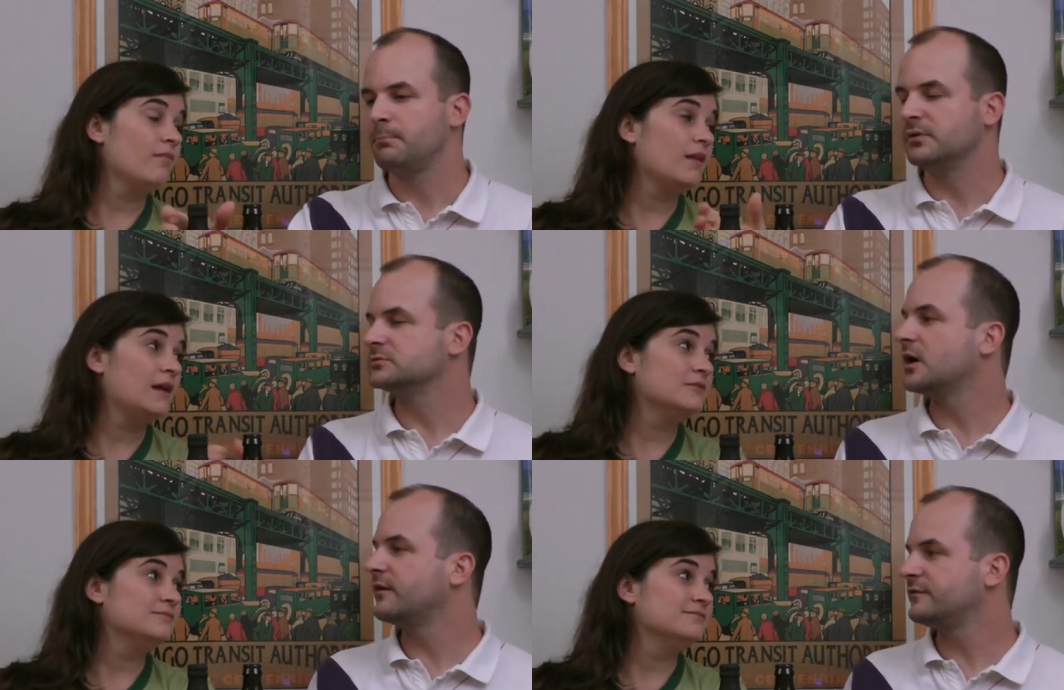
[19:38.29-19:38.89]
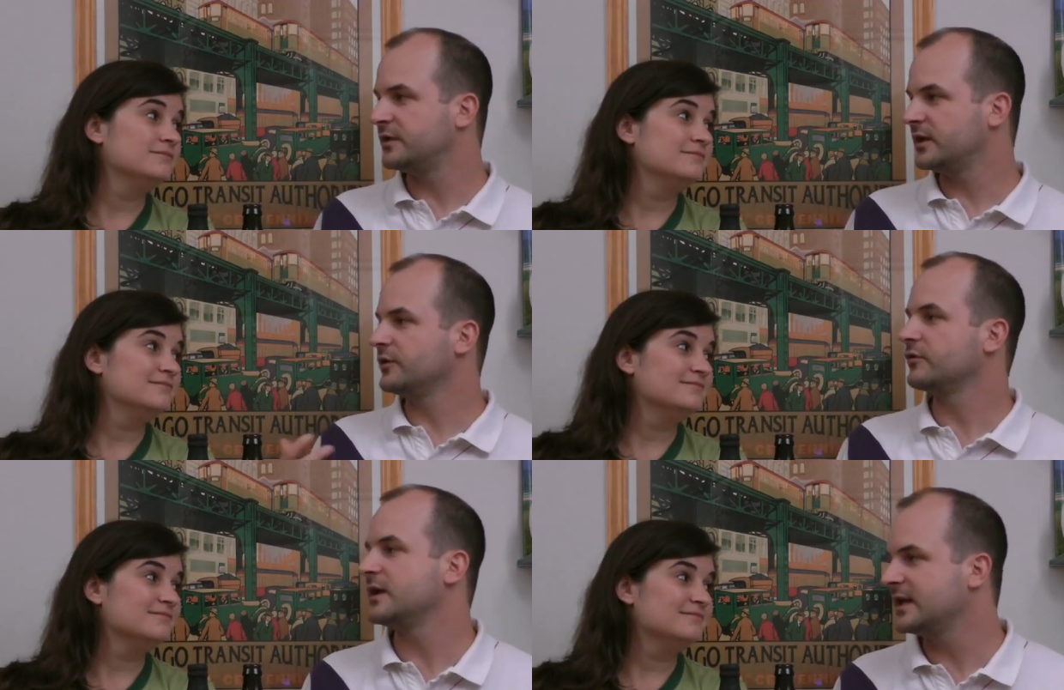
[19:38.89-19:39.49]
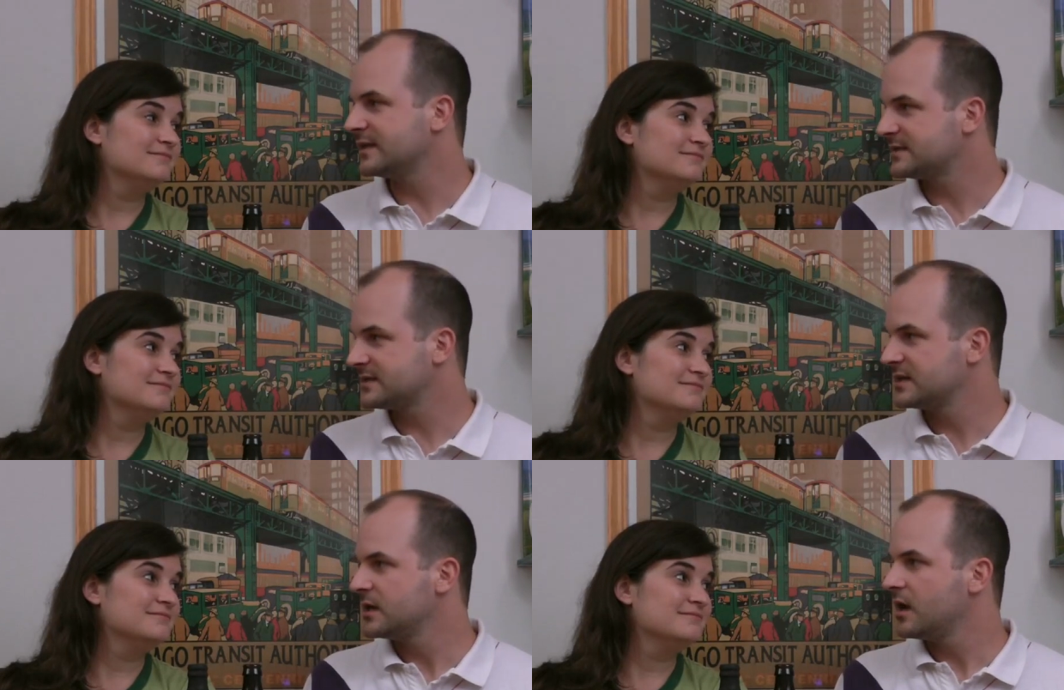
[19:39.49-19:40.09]
Speaker 1: beloved
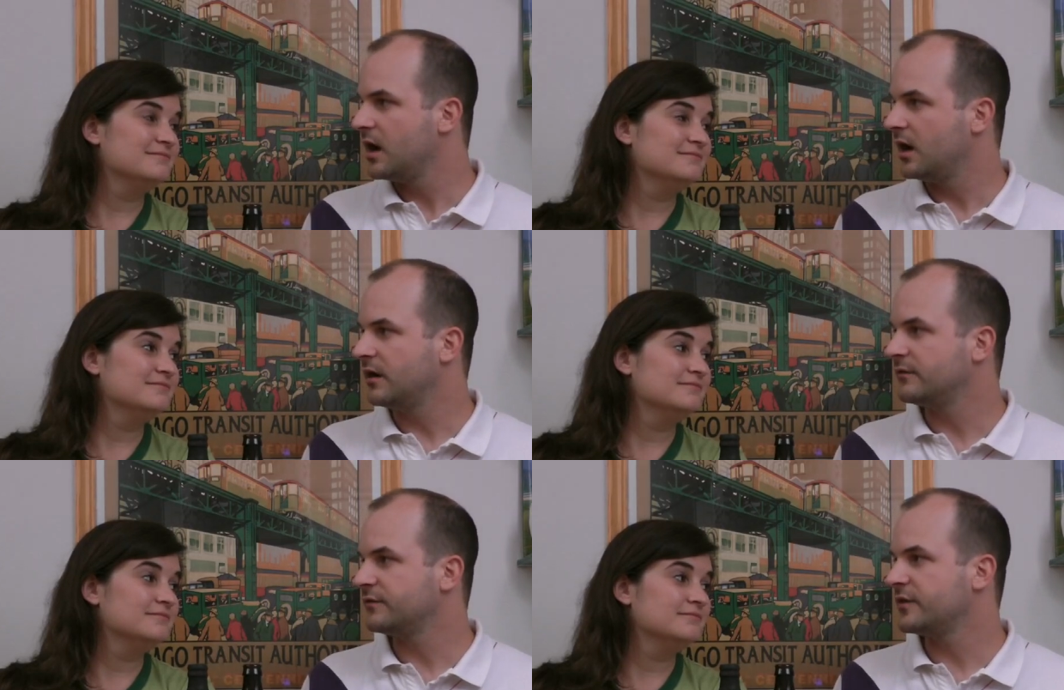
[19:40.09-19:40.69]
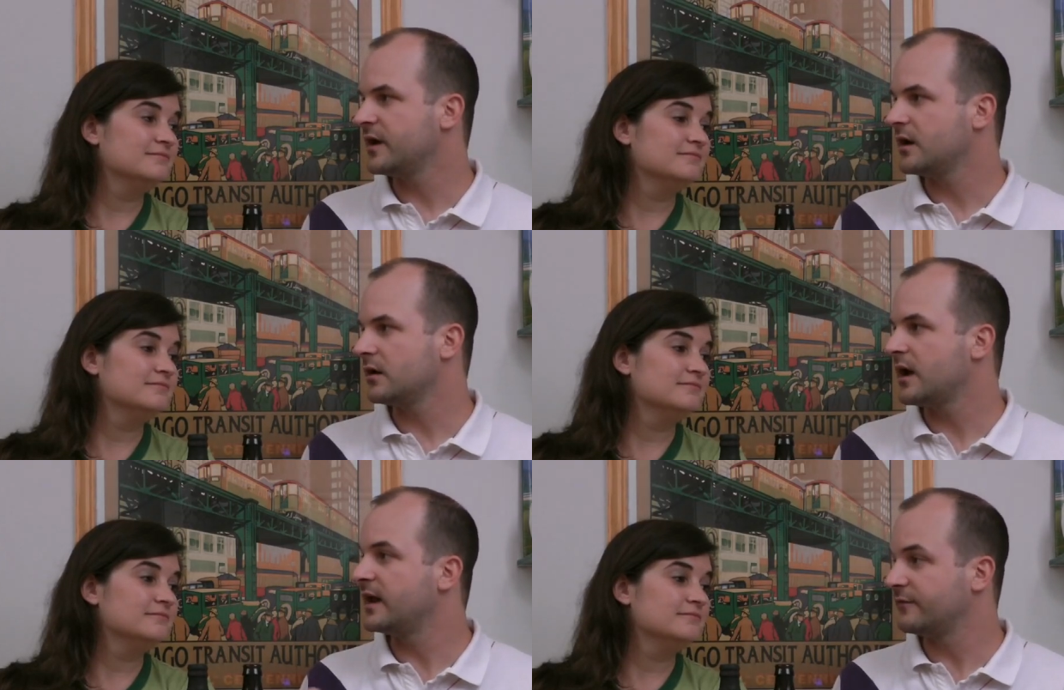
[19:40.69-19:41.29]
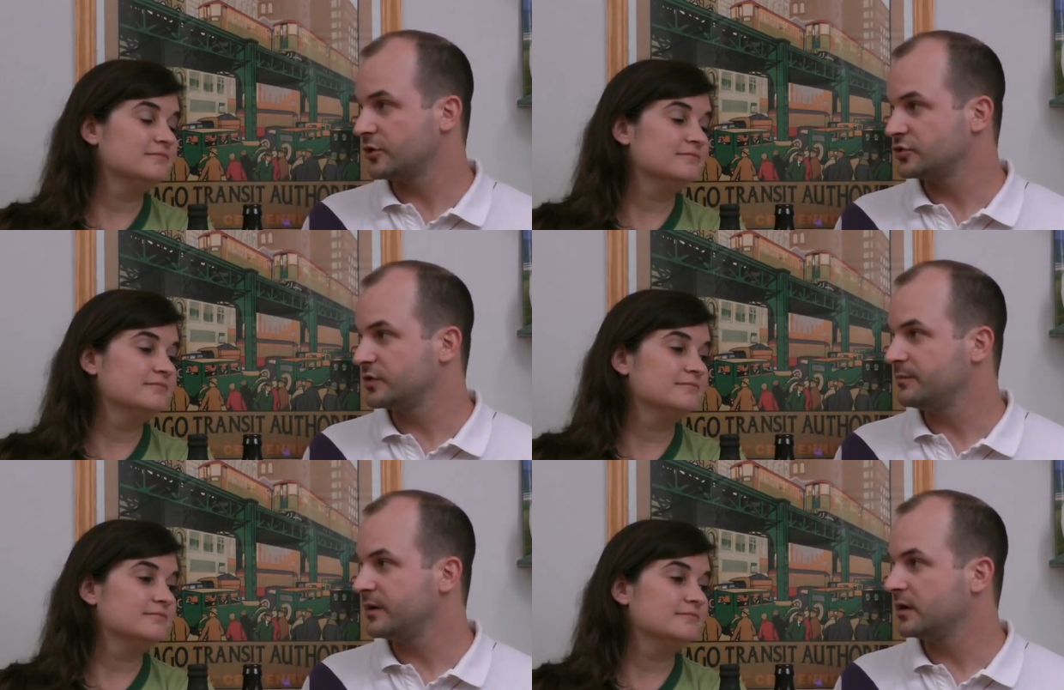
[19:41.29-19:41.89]
ingredients of their
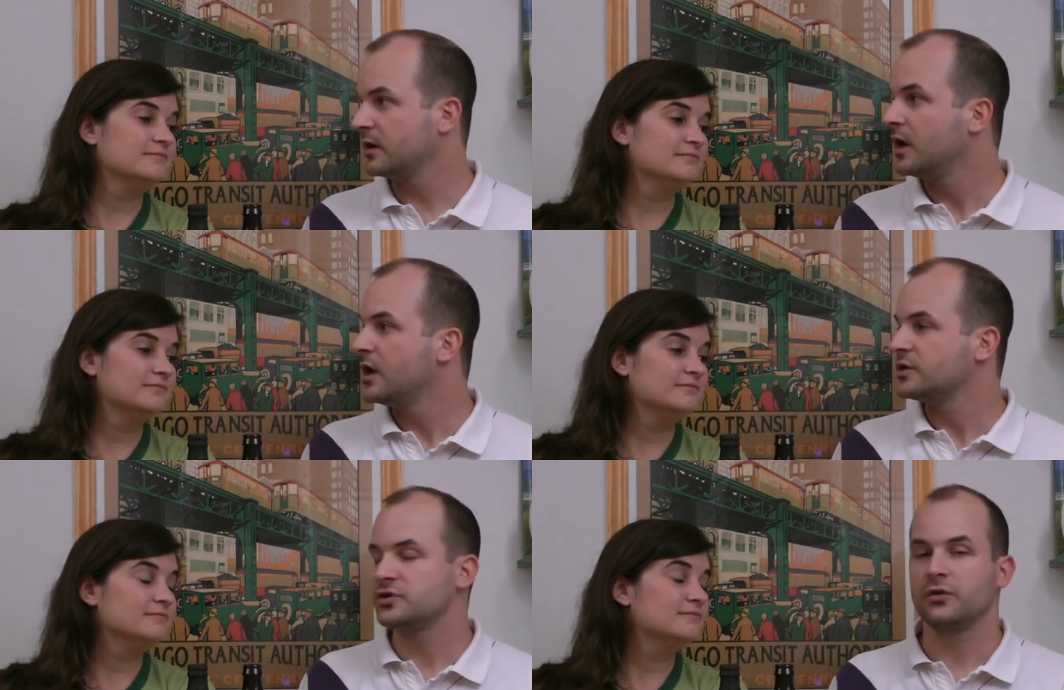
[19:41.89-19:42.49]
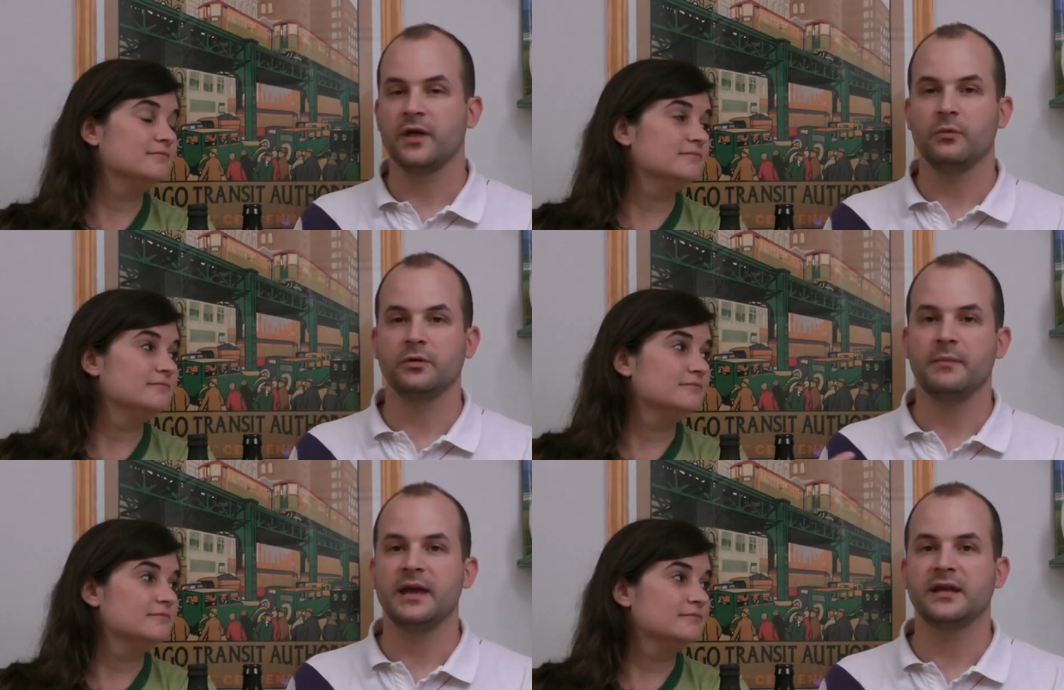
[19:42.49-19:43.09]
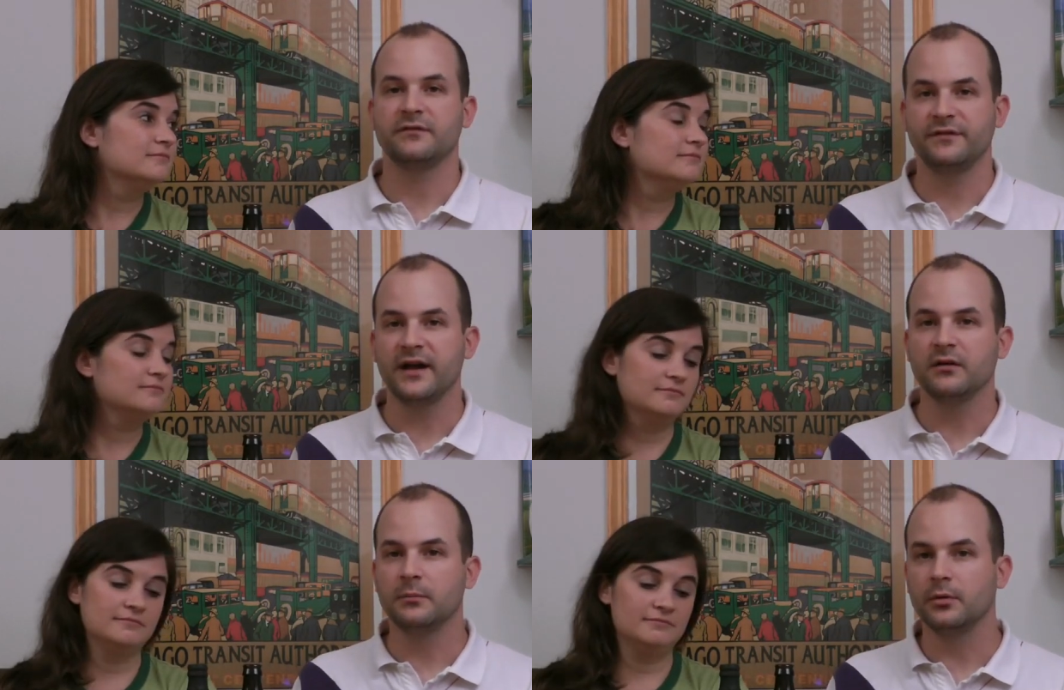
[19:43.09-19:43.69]
anniversary beer, so they would make it
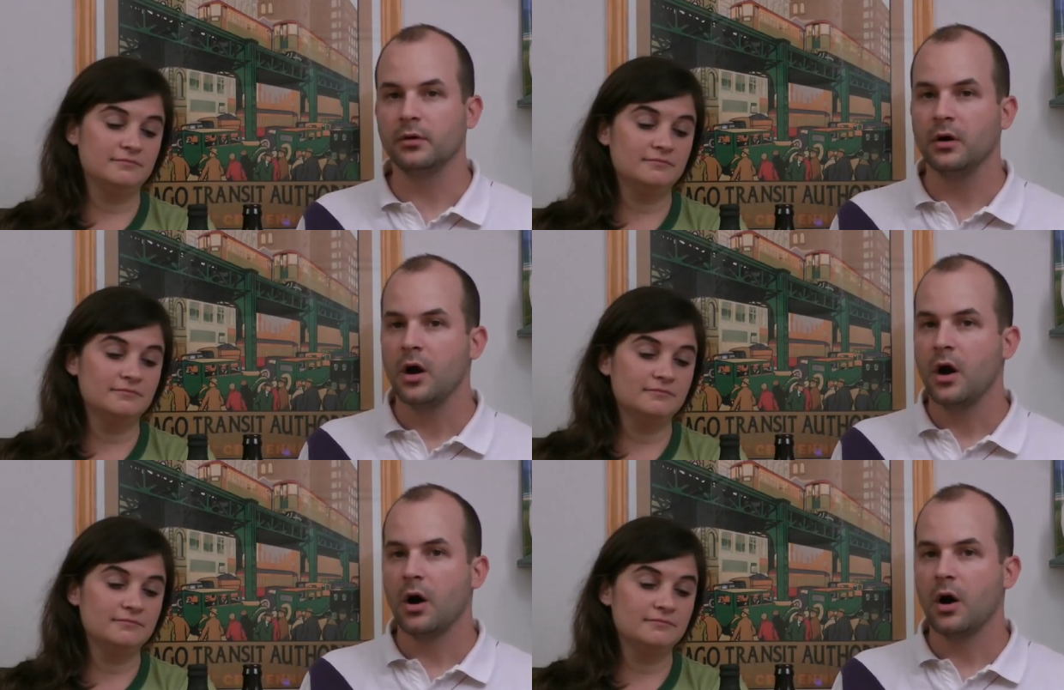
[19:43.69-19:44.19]
available